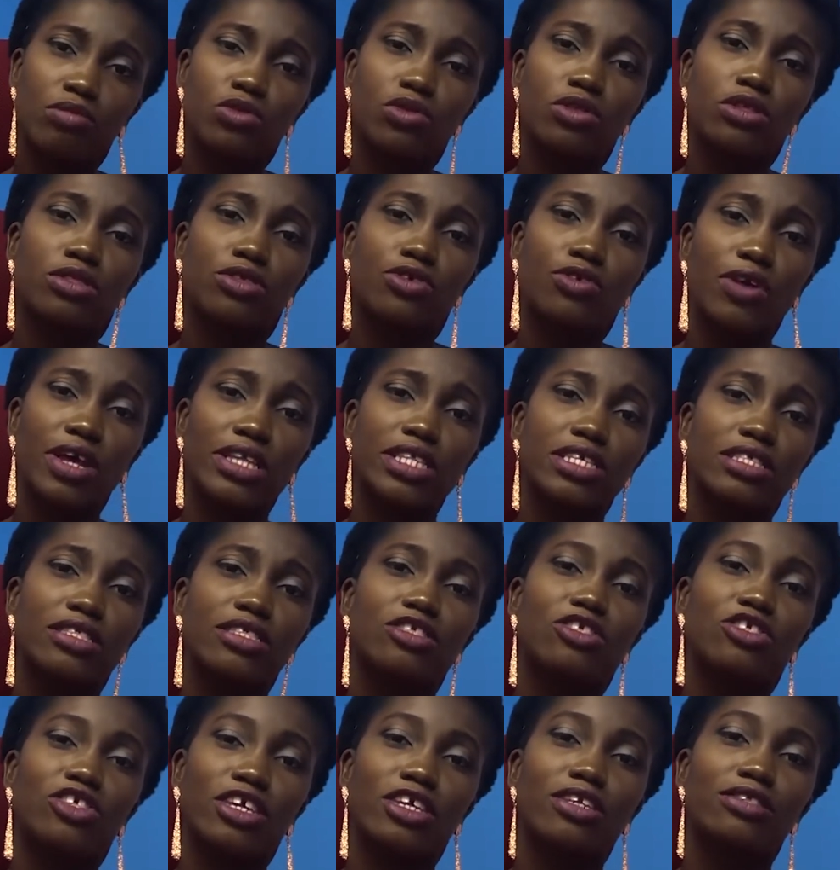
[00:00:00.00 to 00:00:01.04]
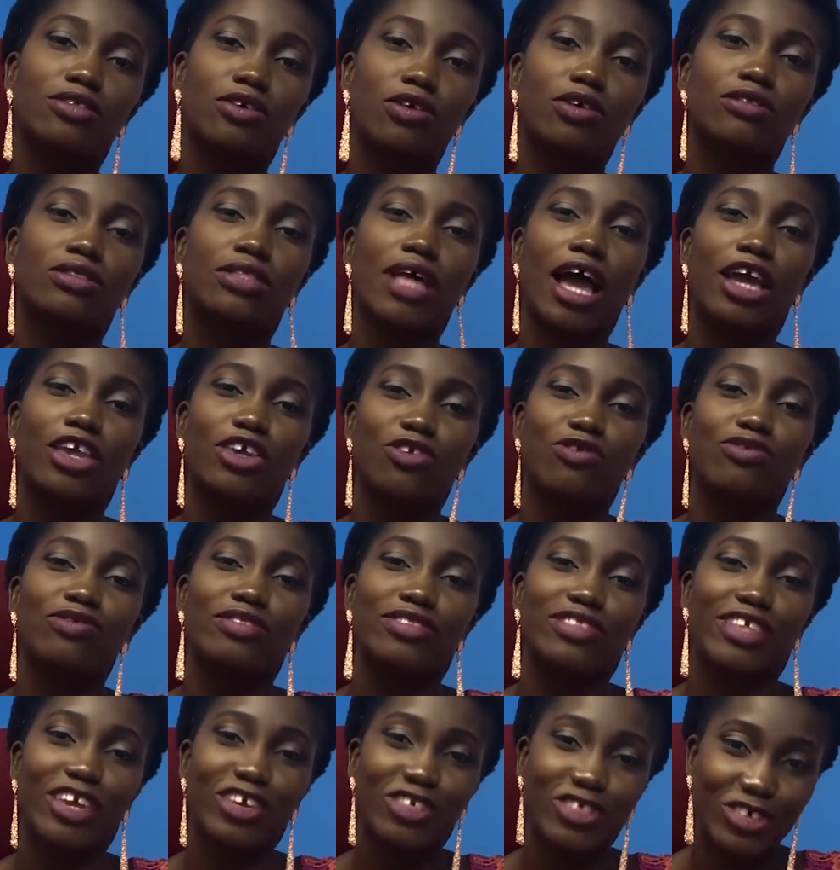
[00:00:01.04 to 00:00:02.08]
him to discredit Seyitan's
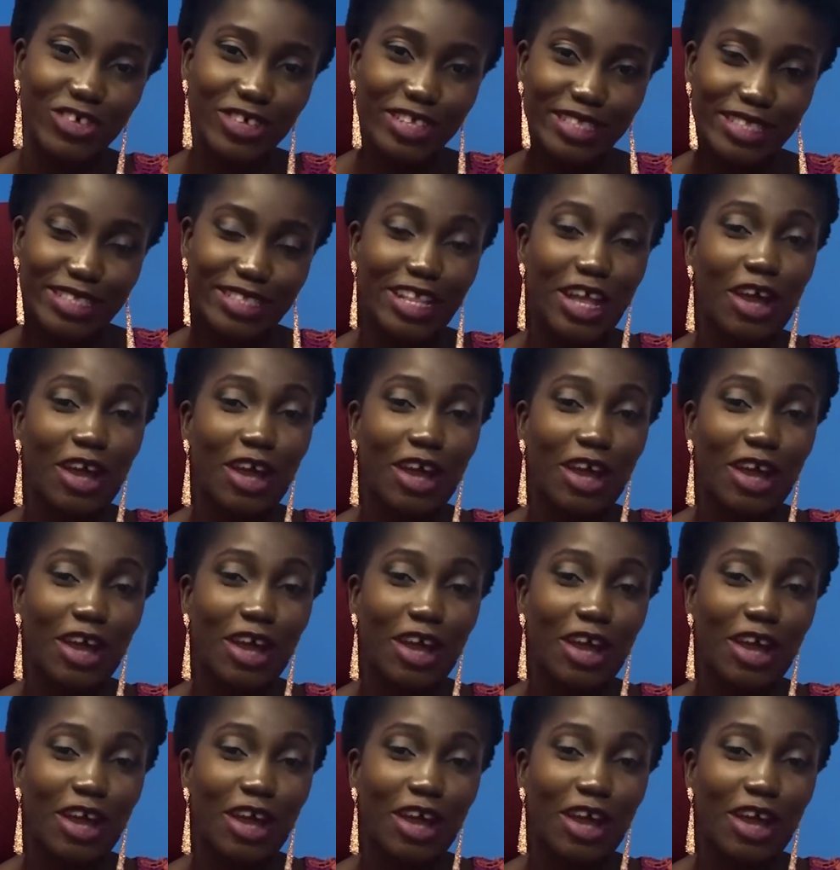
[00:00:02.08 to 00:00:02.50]
accusations.